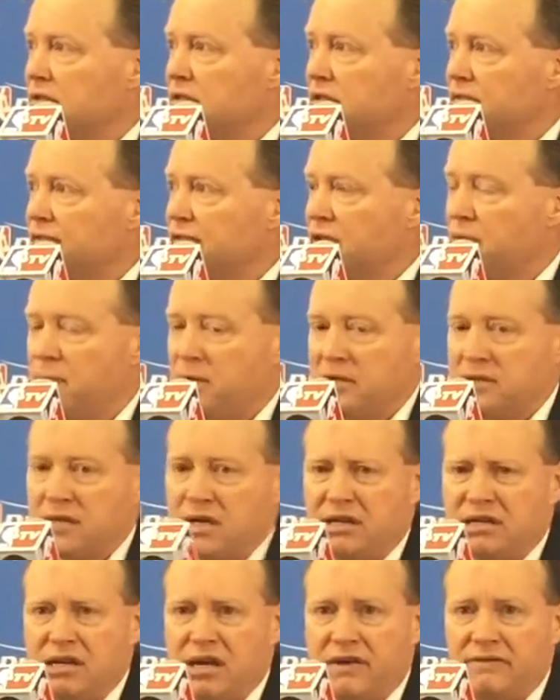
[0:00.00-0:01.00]
Uh, if anybody's
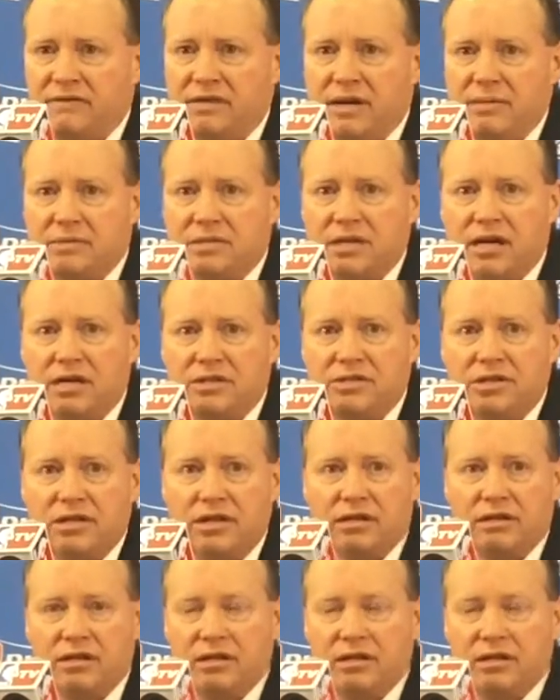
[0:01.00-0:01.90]
got the halftime stat sheet,